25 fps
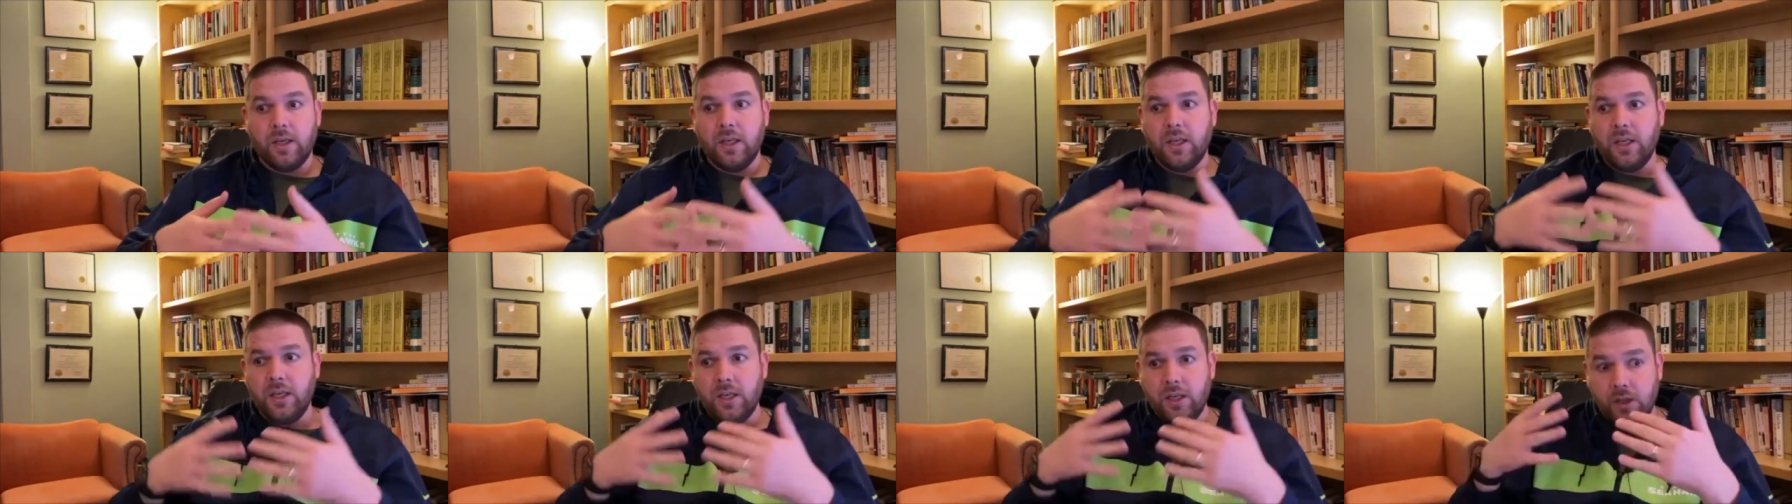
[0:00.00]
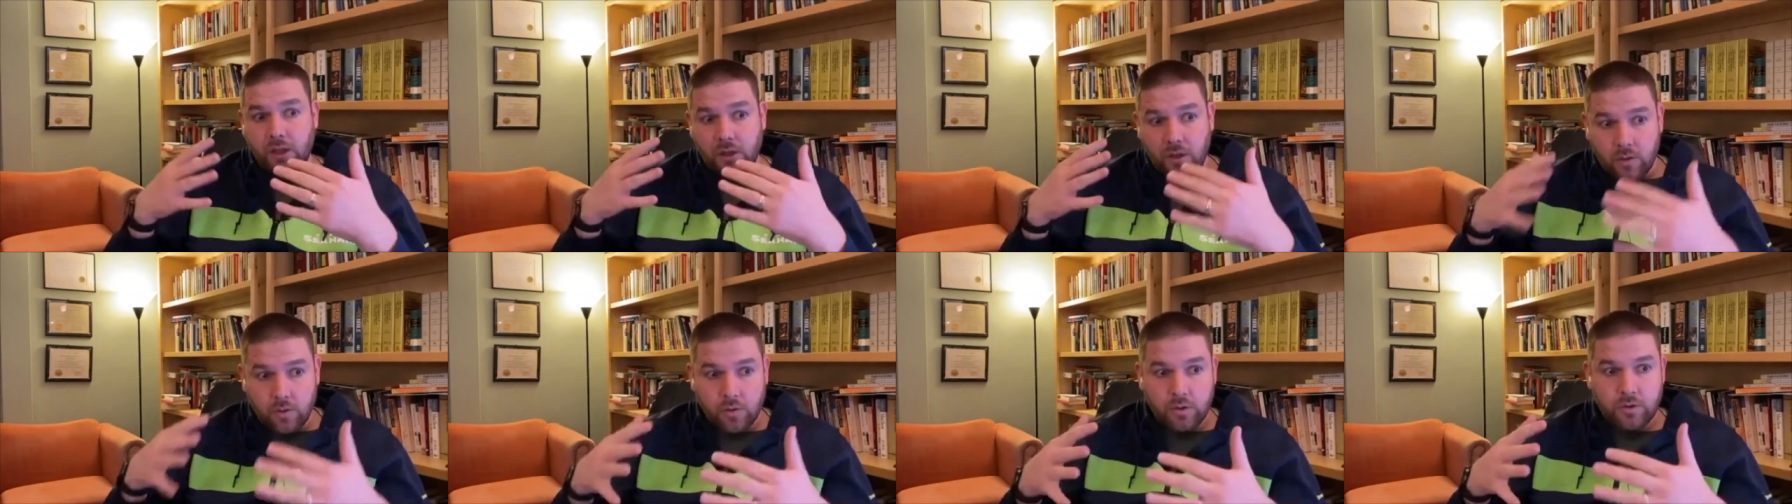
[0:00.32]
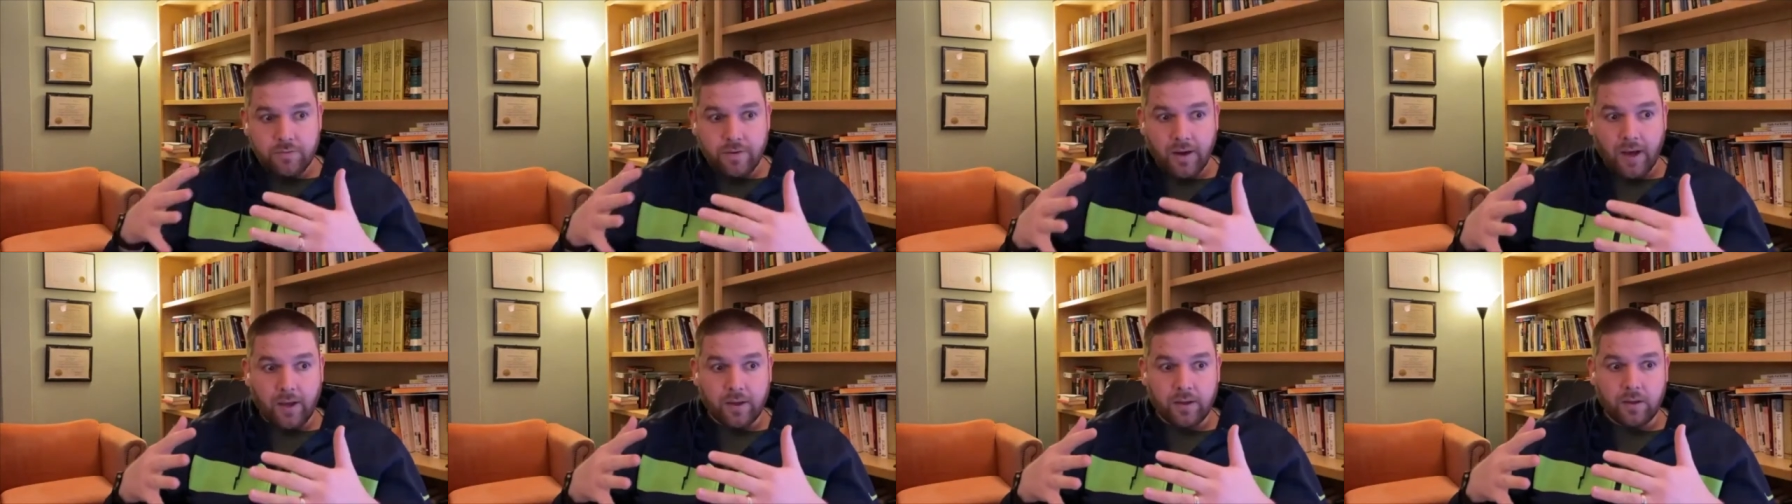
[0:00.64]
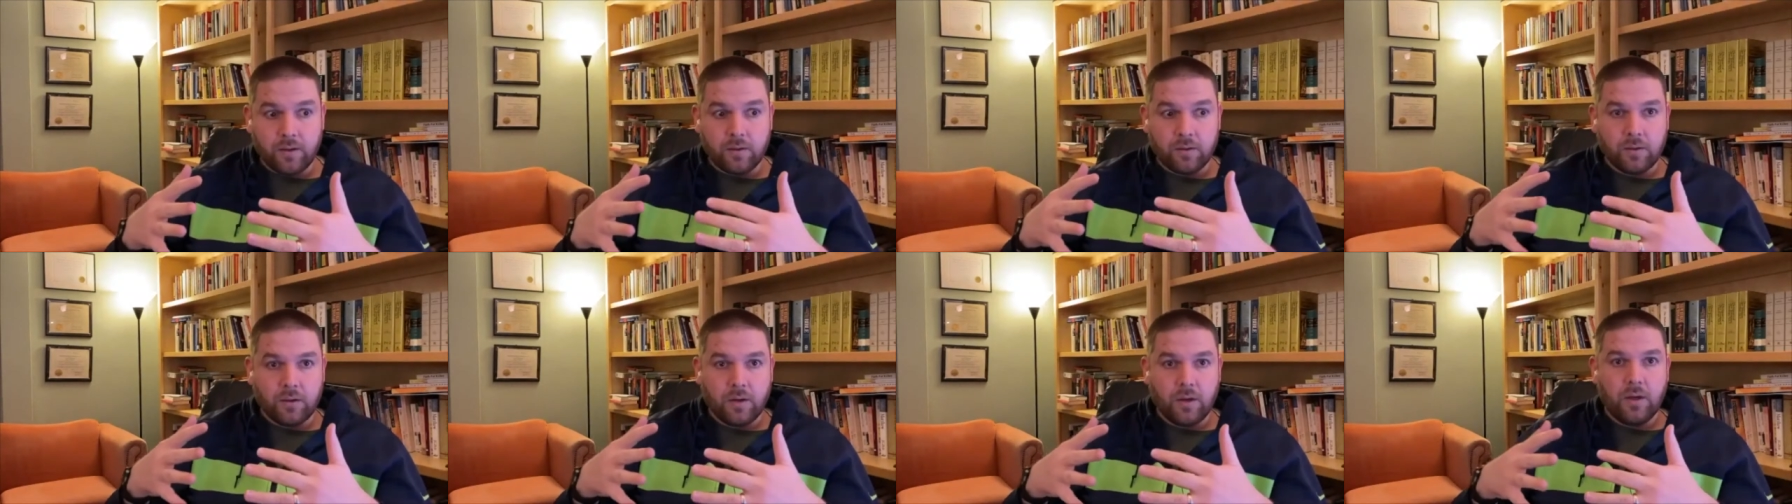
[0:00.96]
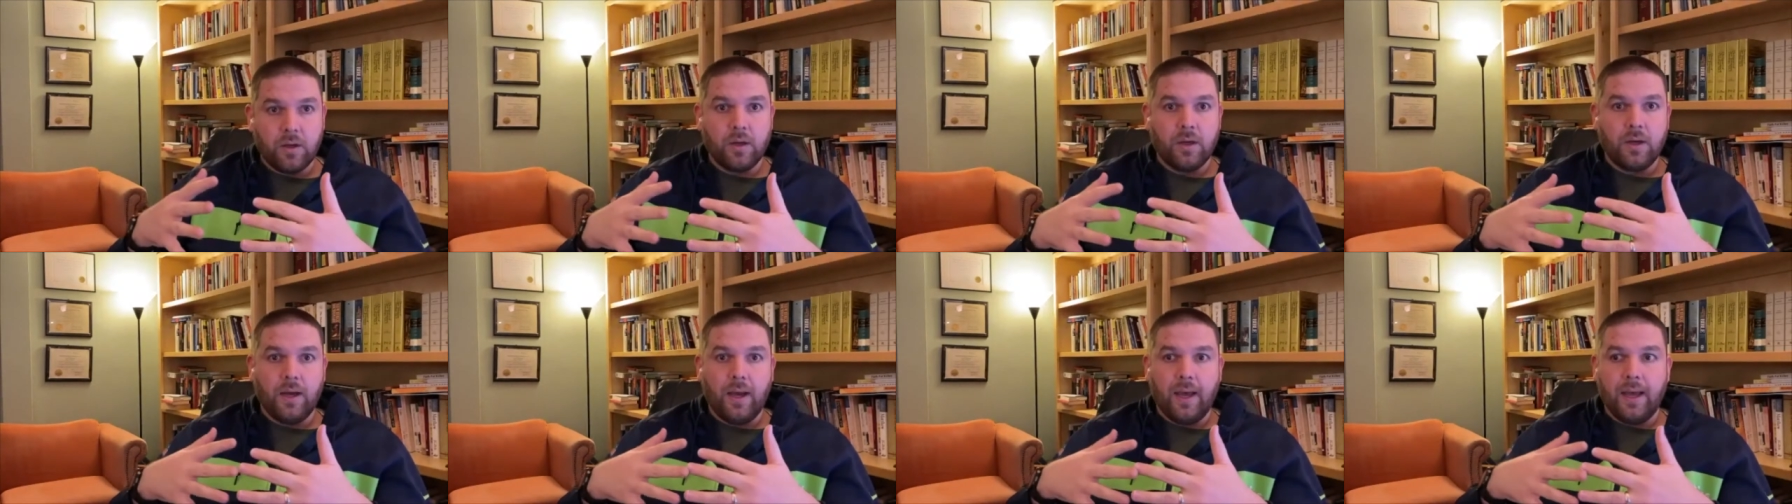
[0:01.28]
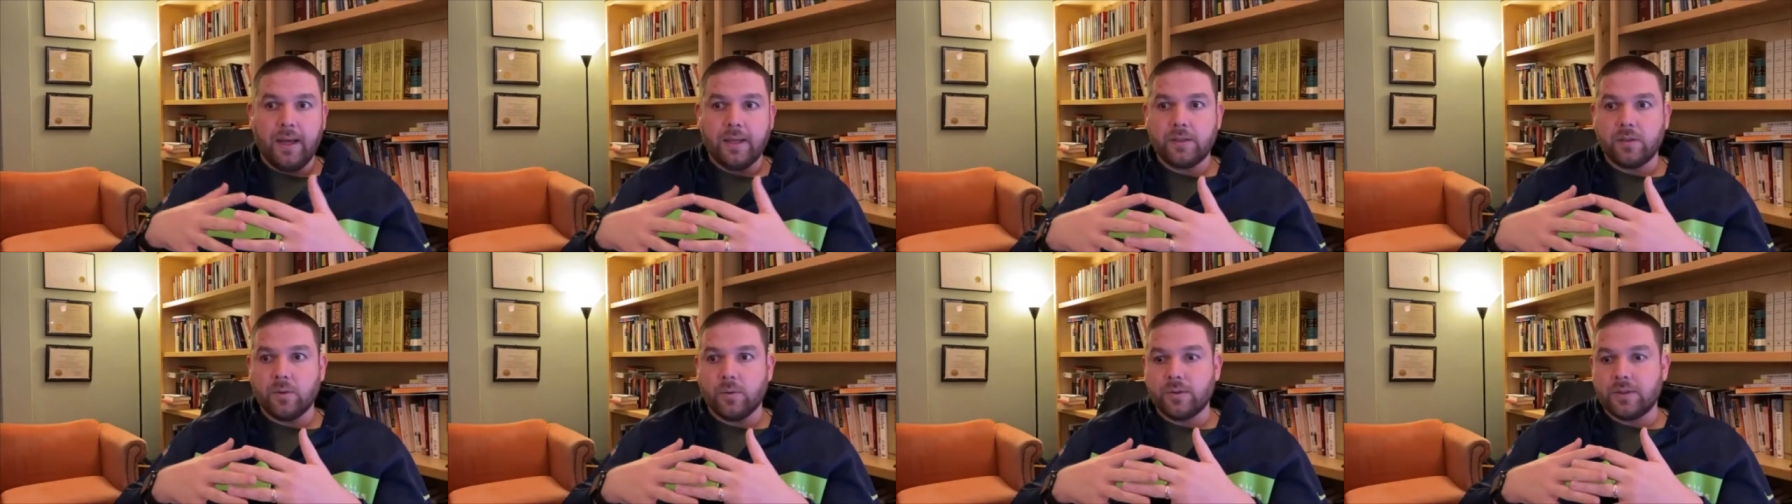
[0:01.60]
huge value
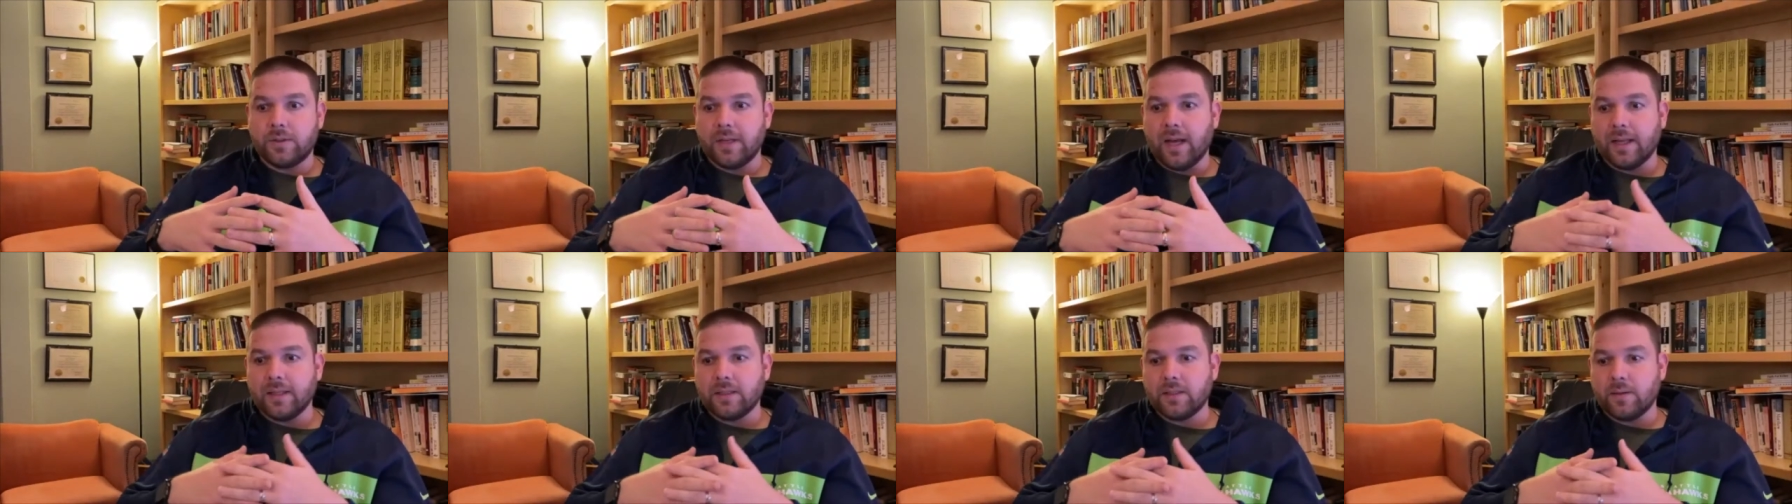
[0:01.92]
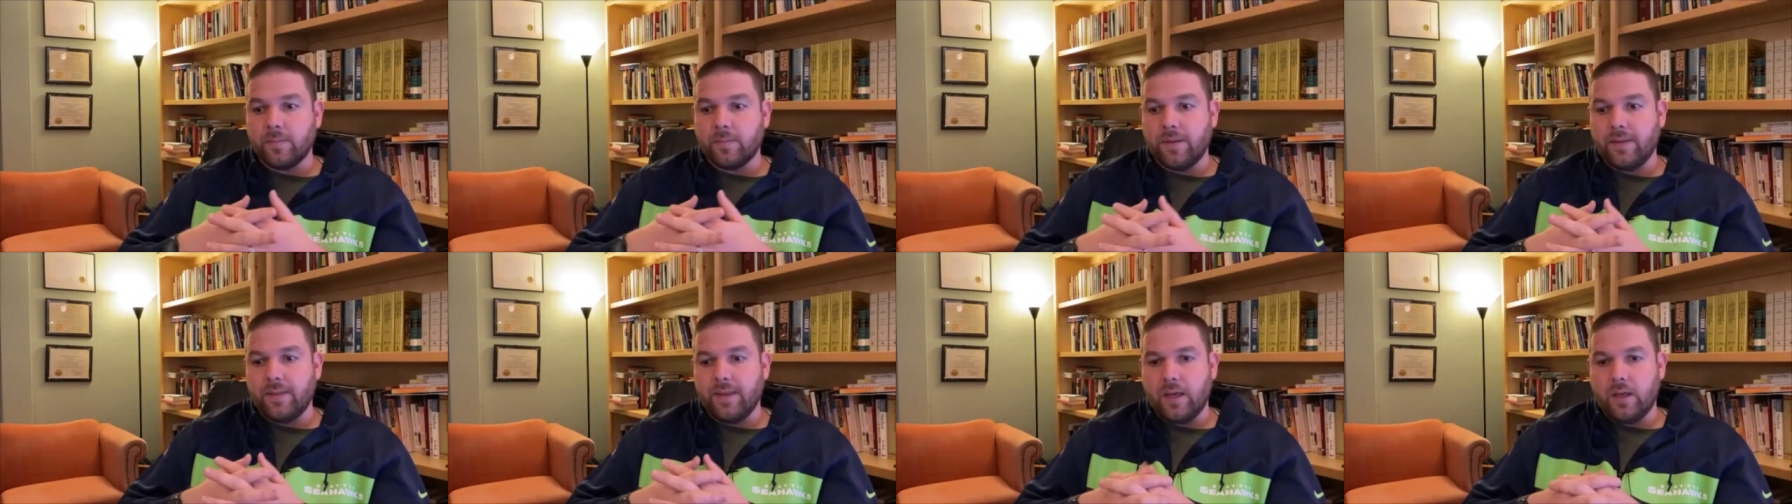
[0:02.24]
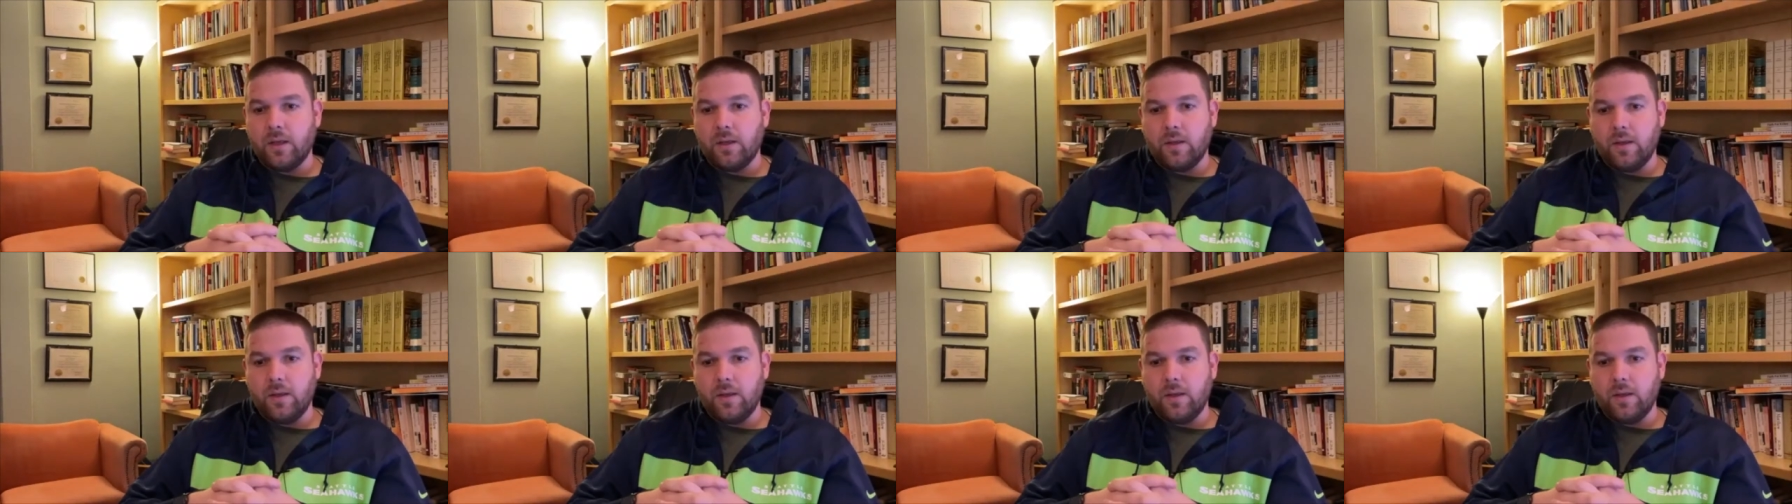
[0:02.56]
and so it's not something that